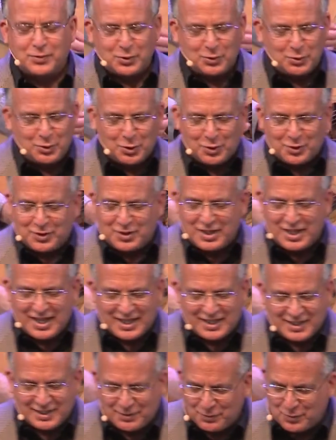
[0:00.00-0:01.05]
Do know at the
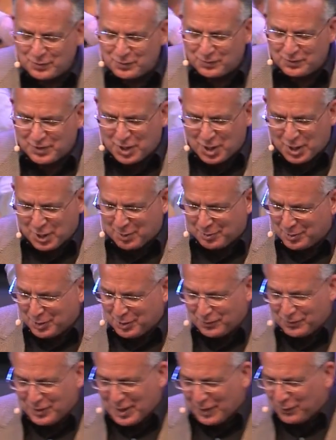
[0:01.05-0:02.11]
end, if you've come and
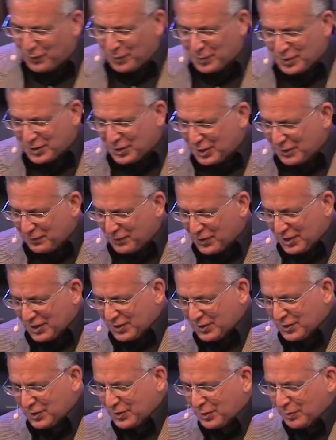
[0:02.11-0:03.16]
you've never received
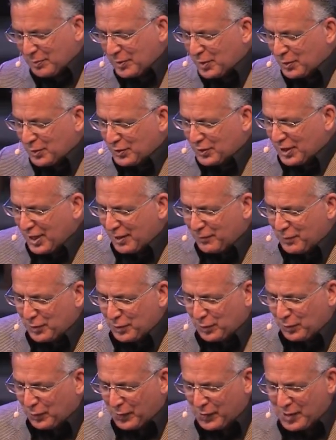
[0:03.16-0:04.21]
Jesus to be your Savior
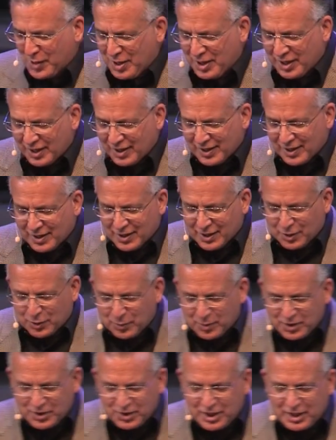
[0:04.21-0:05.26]
and Lord, to
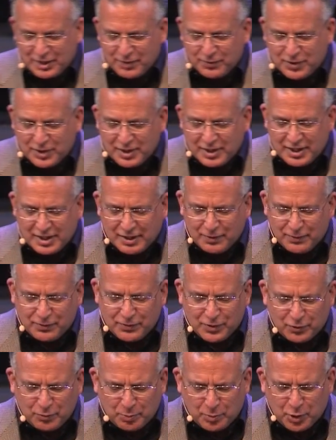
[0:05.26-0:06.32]
receive the gift
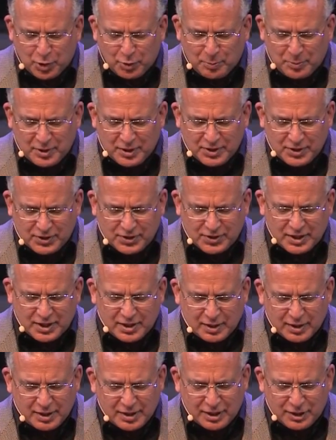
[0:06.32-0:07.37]
of purpose and
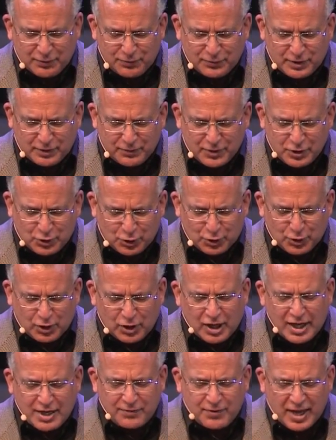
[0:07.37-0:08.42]
the gift of eternal
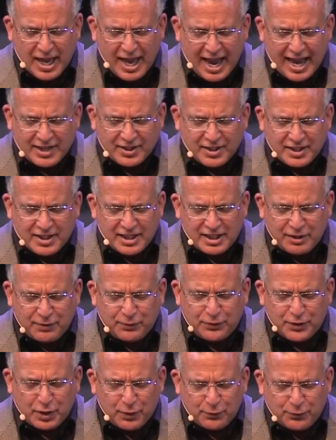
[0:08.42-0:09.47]
life and the
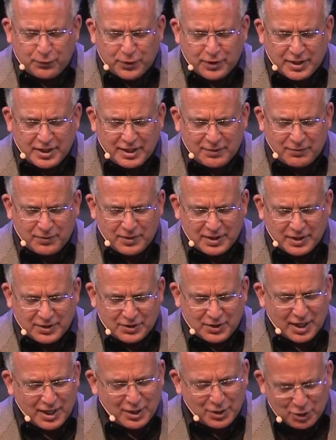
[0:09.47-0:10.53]
gift of forgiveness,
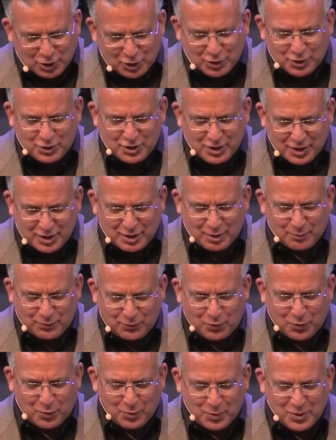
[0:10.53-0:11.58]
I encourage you to come
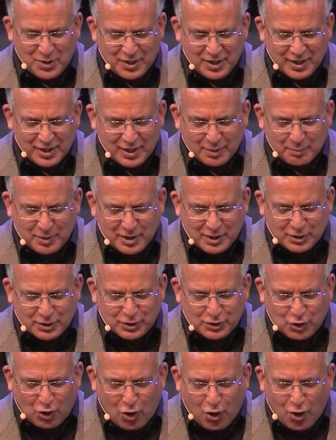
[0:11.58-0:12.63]
forward because
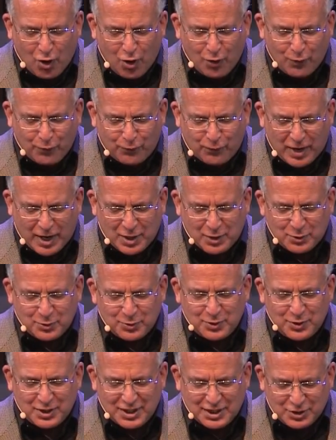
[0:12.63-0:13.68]
it's all
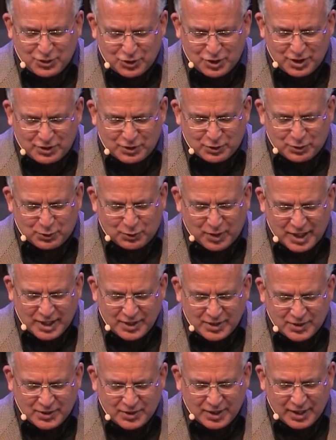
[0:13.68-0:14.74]
found in Jesus
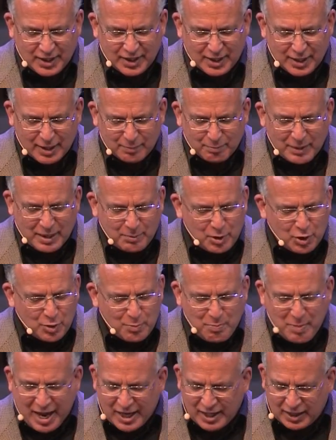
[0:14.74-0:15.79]
Christ. Maybe you're
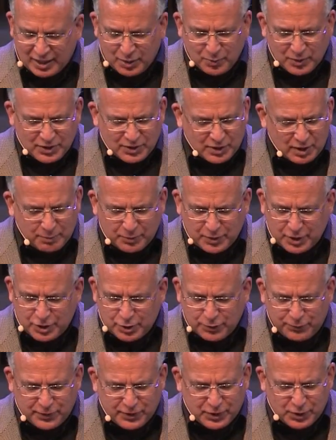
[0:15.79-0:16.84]
battling with something in
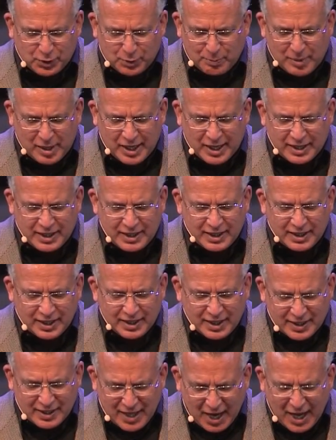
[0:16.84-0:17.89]
your physical body.
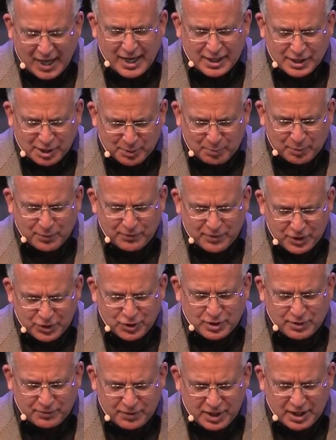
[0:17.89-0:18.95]
God has a
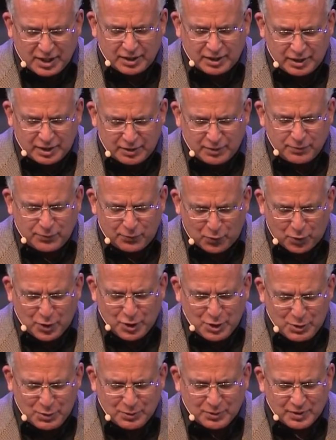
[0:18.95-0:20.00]
provision of healing for
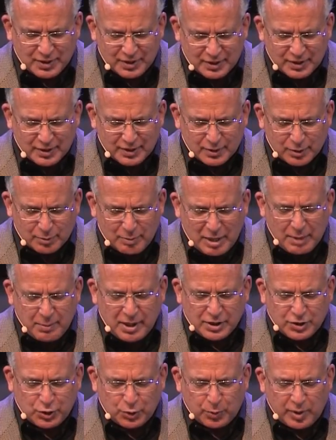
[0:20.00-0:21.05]
you. Maybe
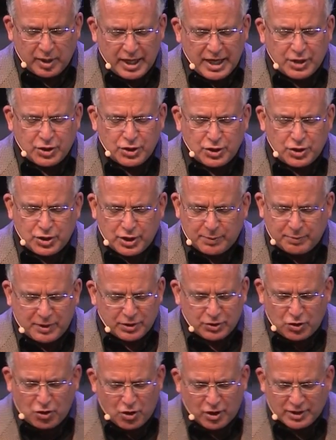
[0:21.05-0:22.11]
it's a relationship
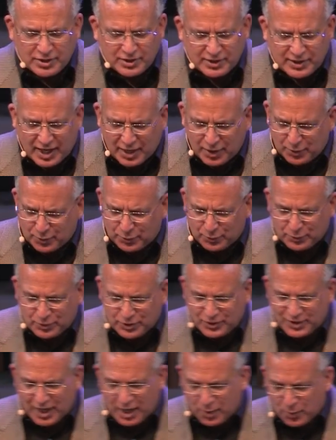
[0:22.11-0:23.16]
that's gone south or
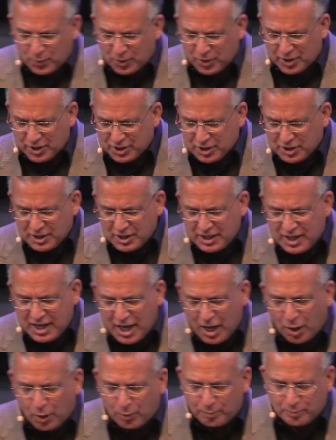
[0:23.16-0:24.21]
sour and you need
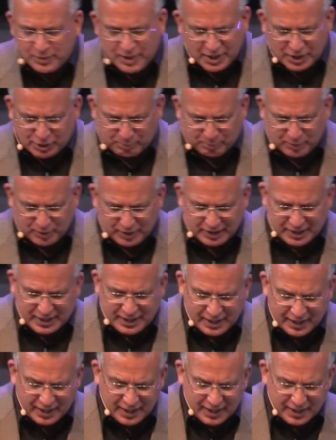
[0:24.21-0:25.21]
help desperately.